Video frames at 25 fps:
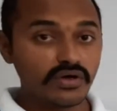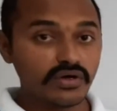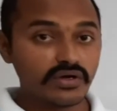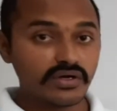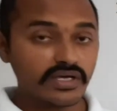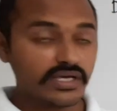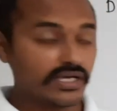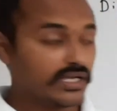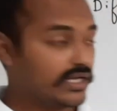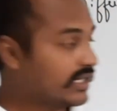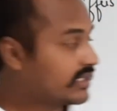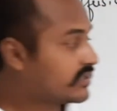
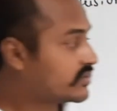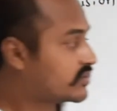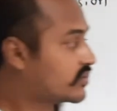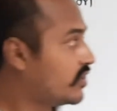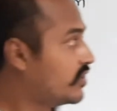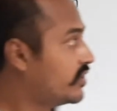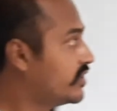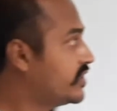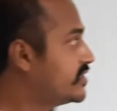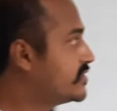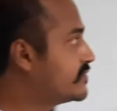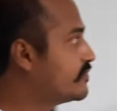
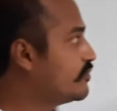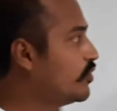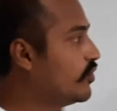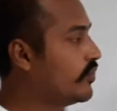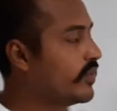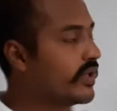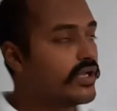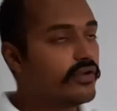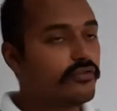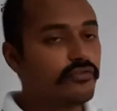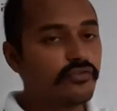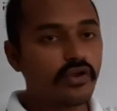electron is
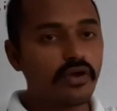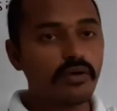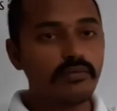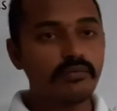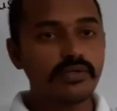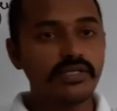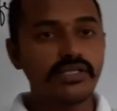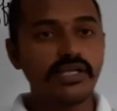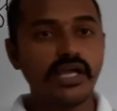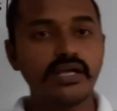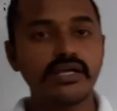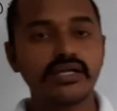moving
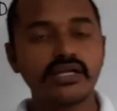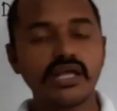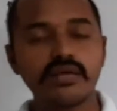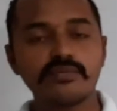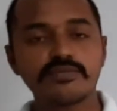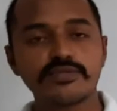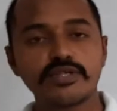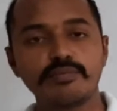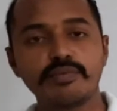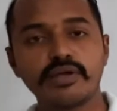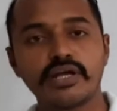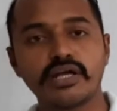from n-type
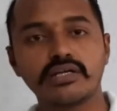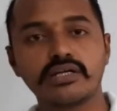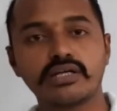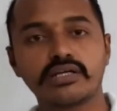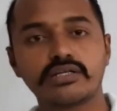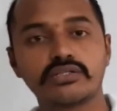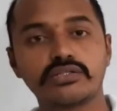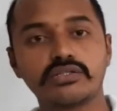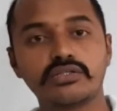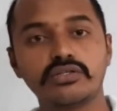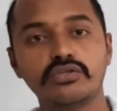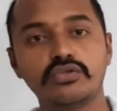
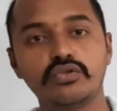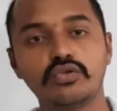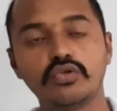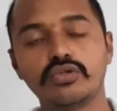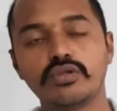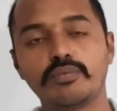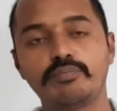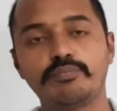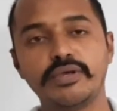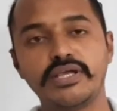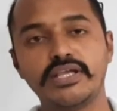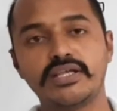semiconductor to
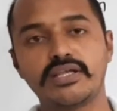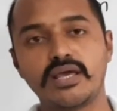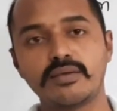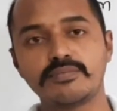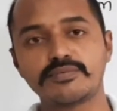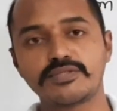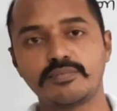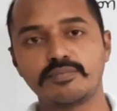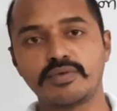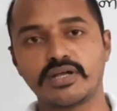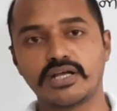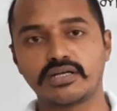the p-type
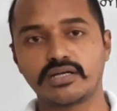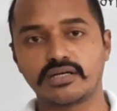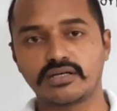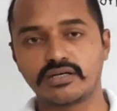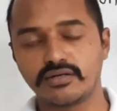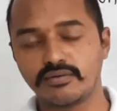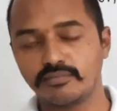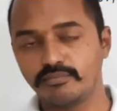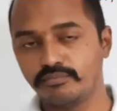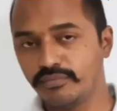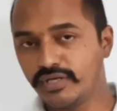semiconductor.